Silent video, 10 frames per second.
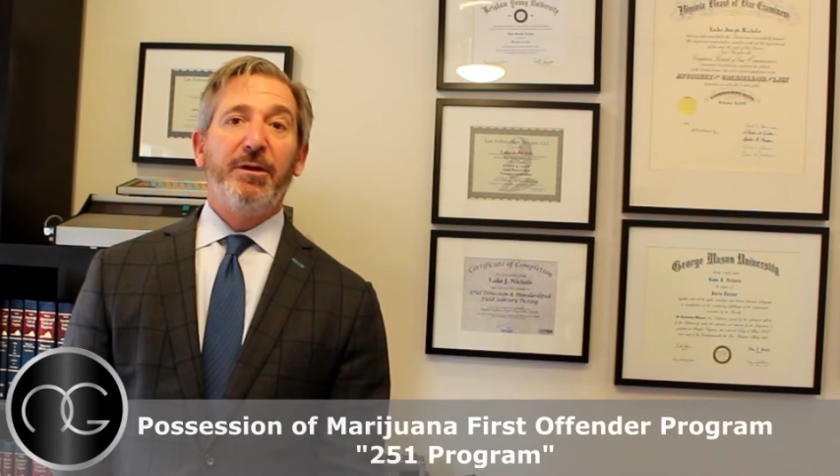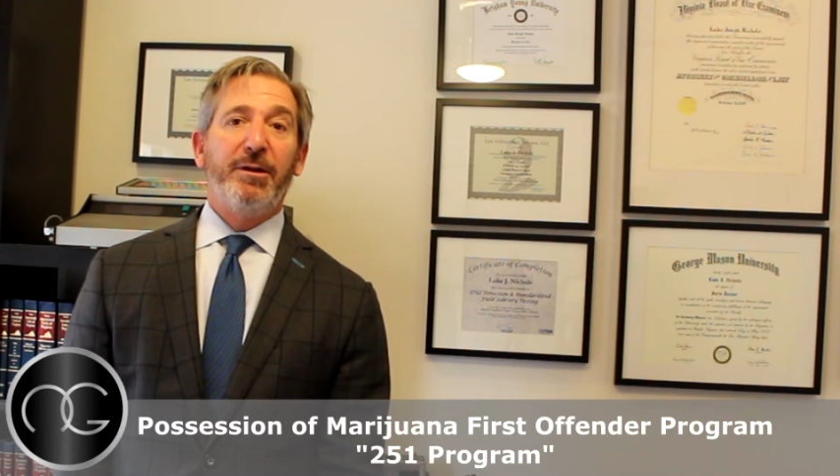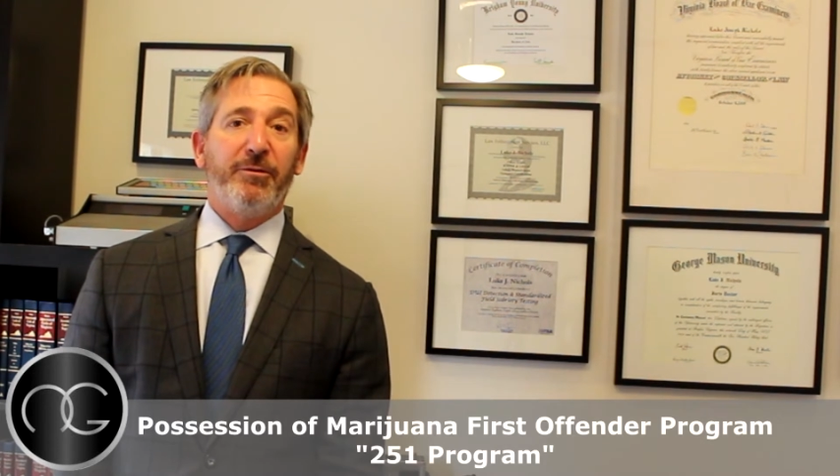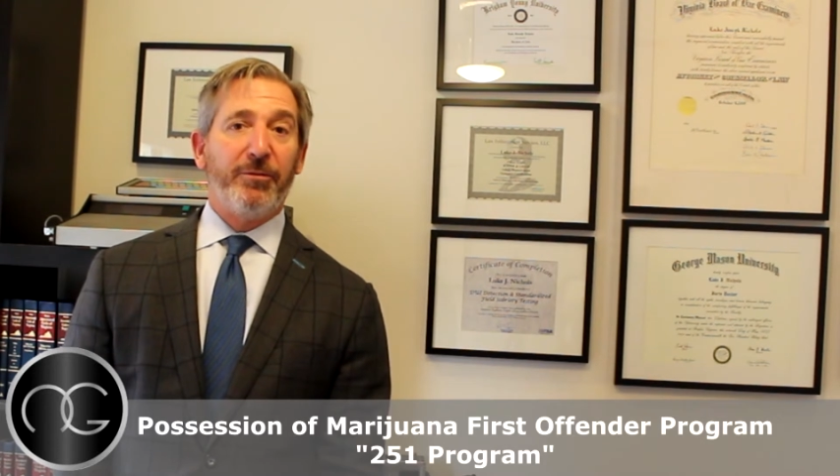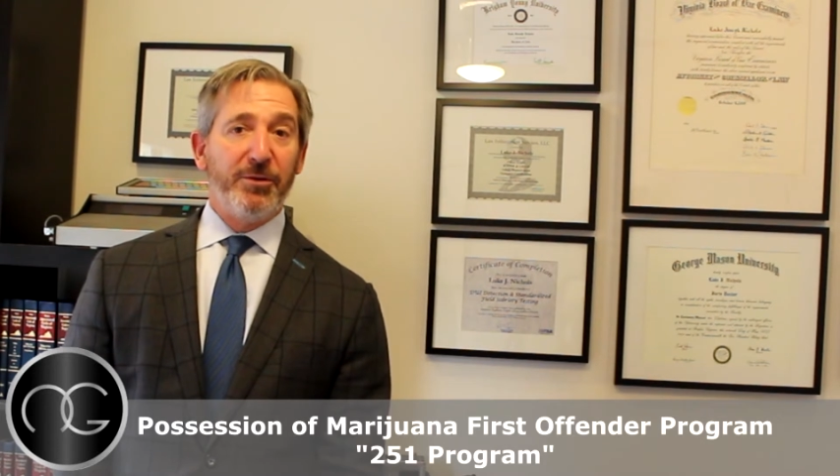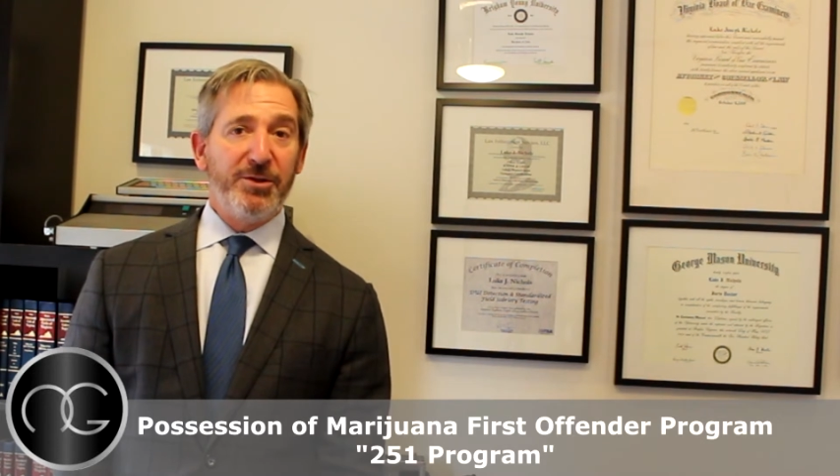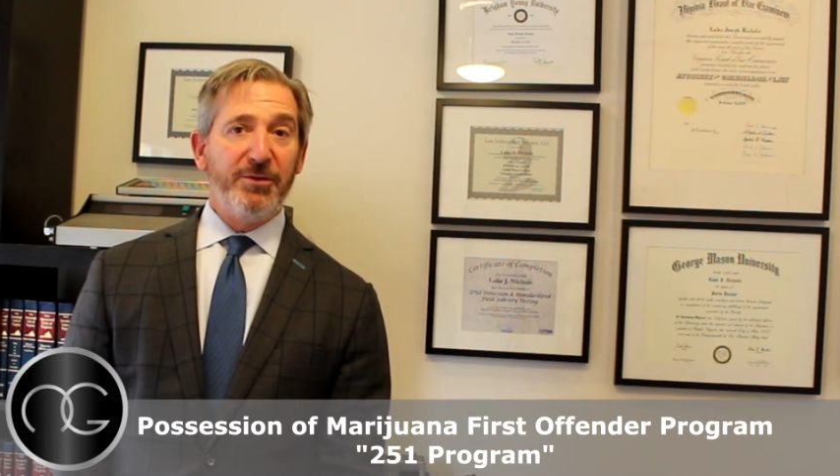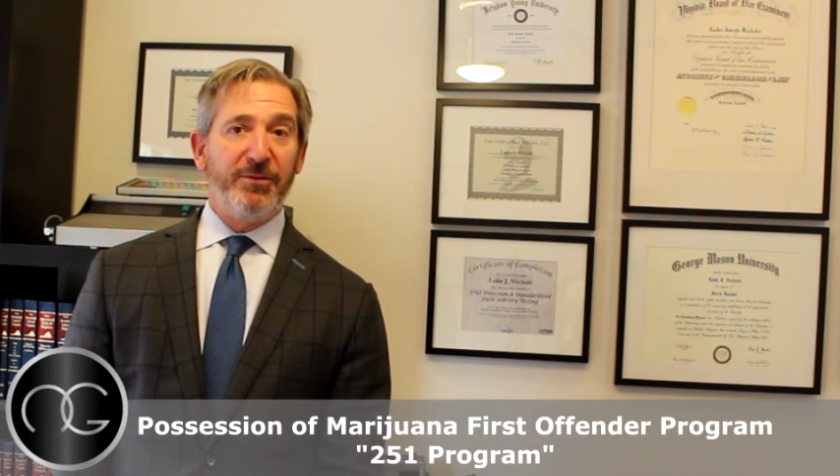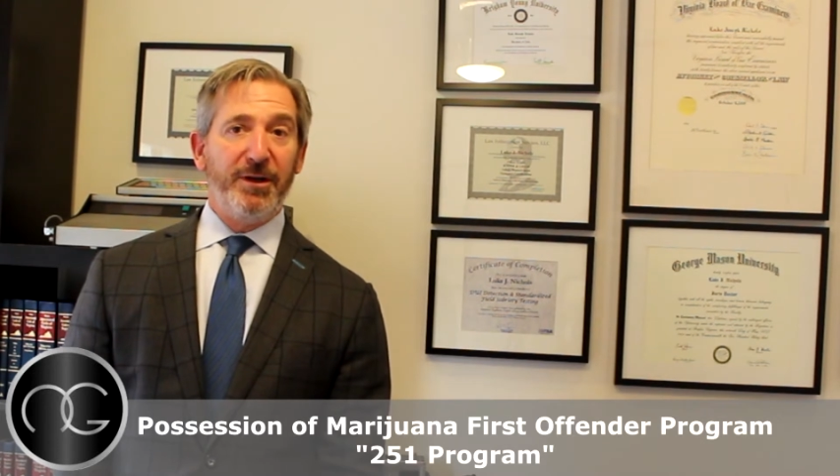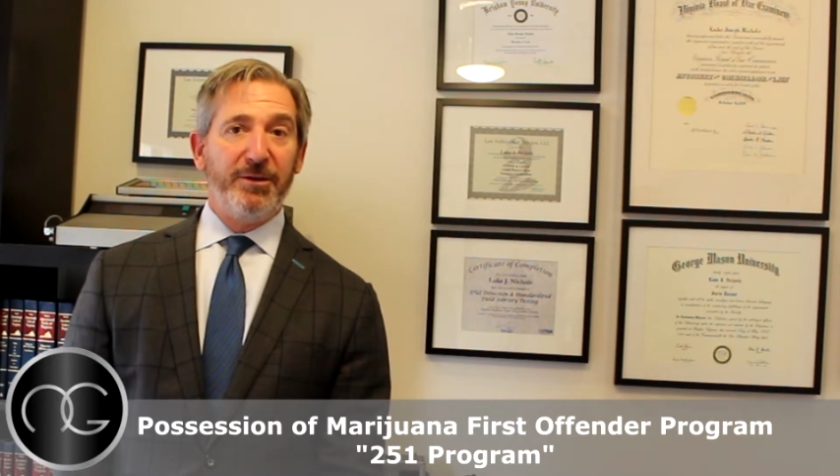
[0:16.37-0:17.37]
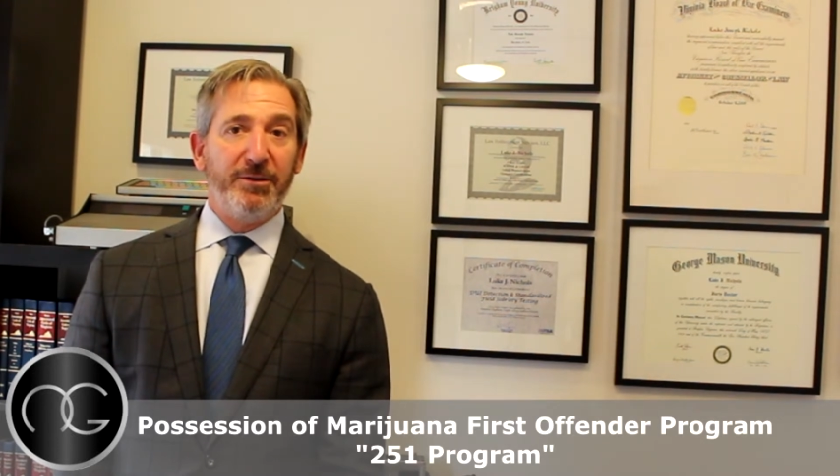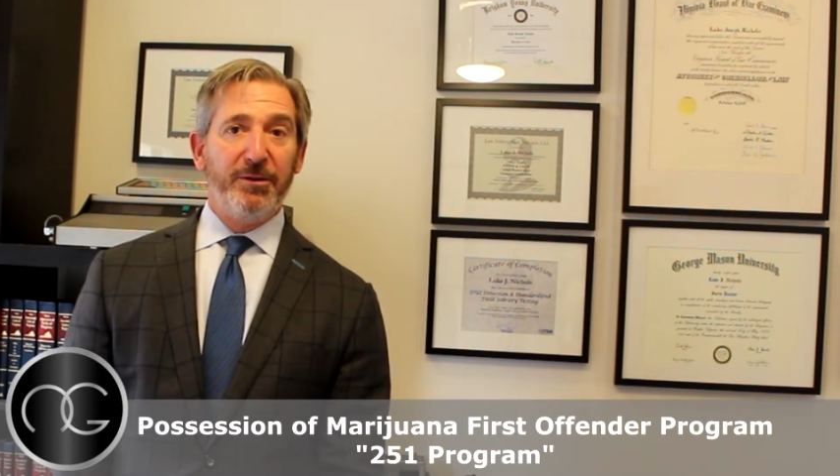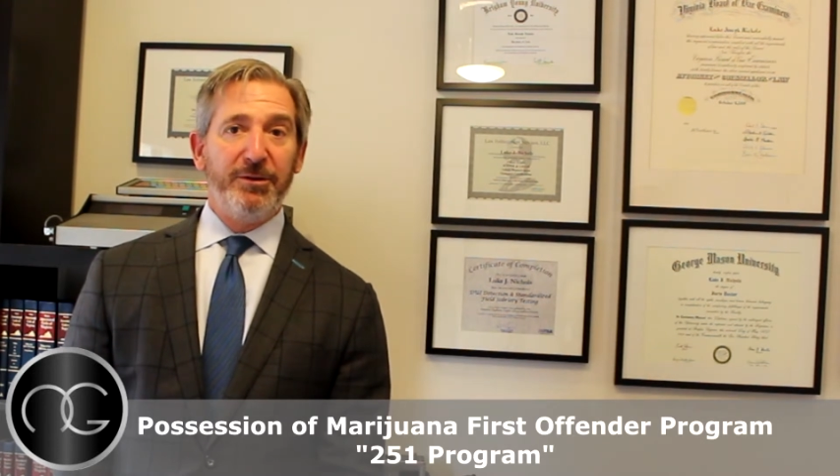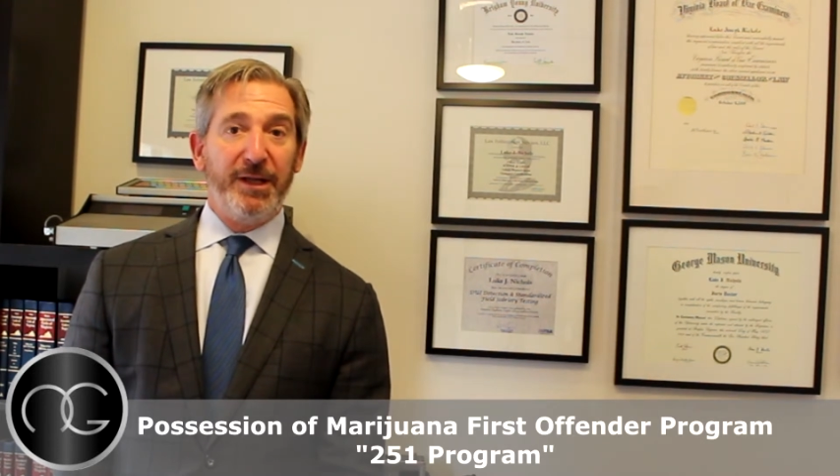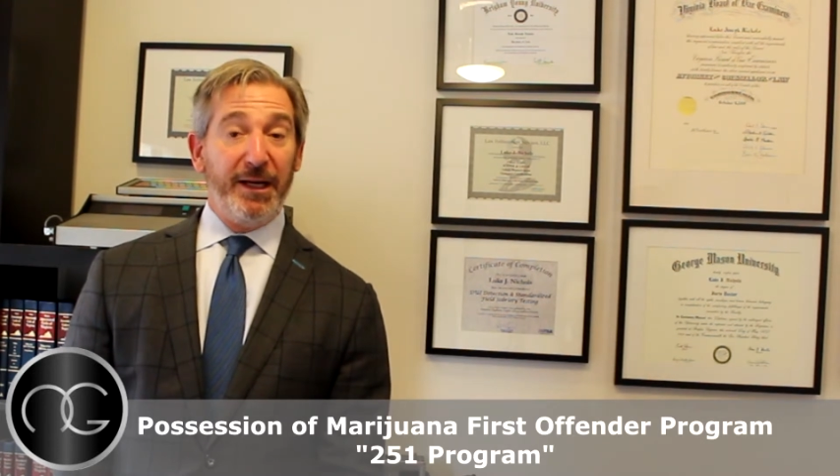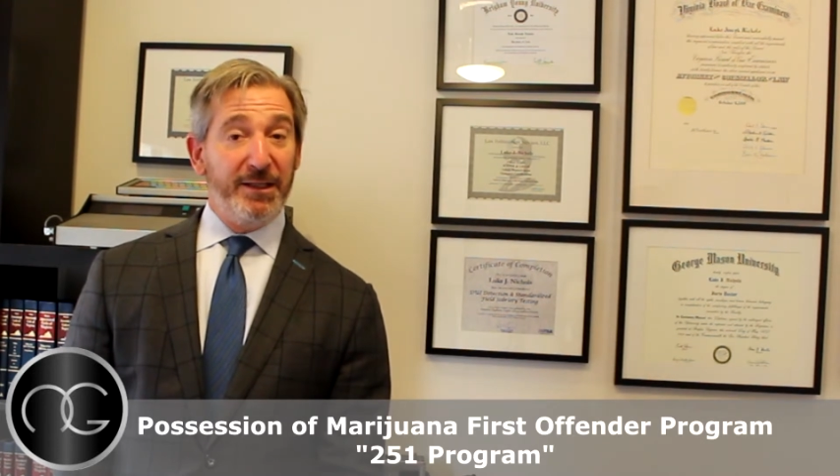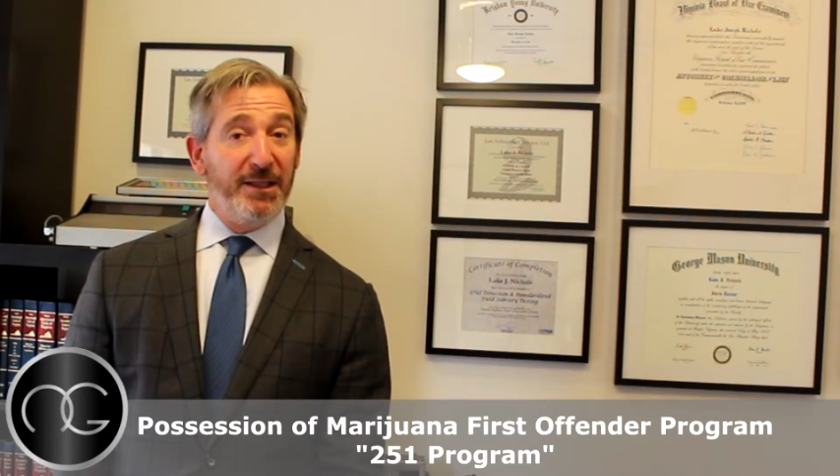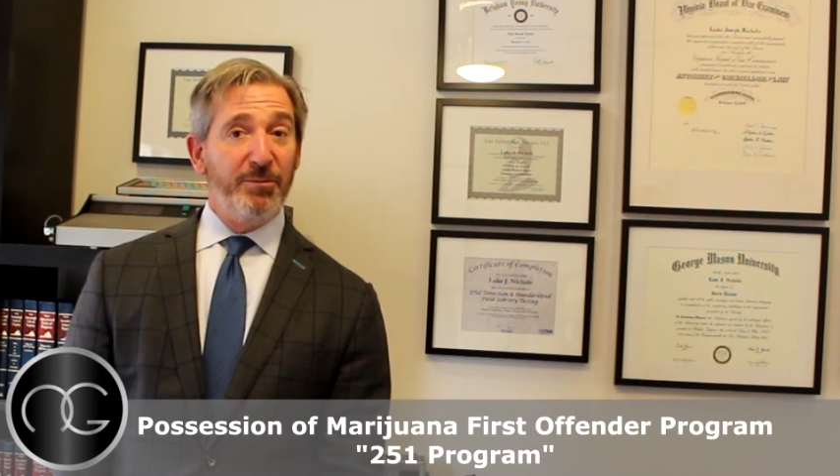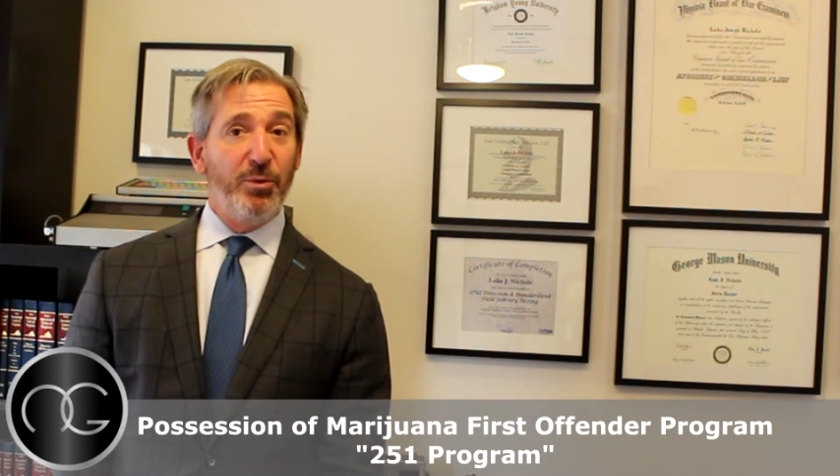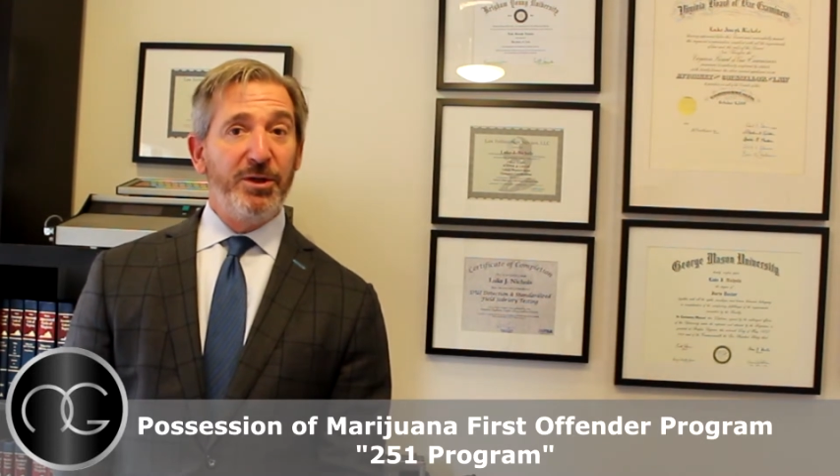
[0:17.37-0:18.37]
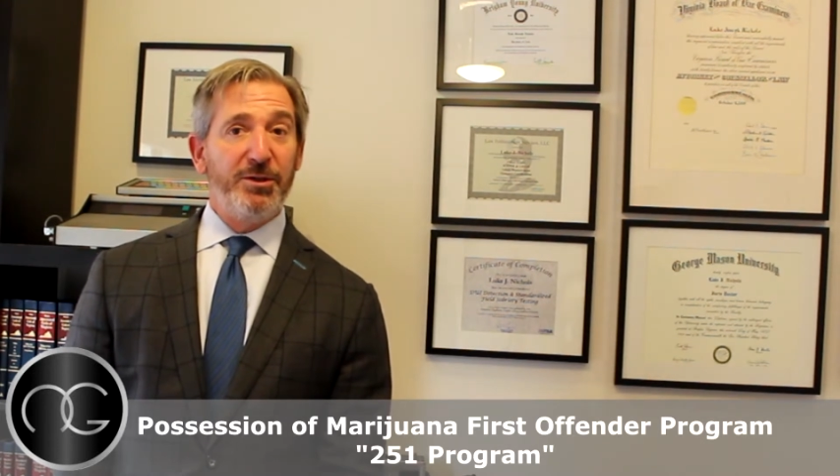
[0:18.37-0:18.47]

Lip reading: the first offender 18.2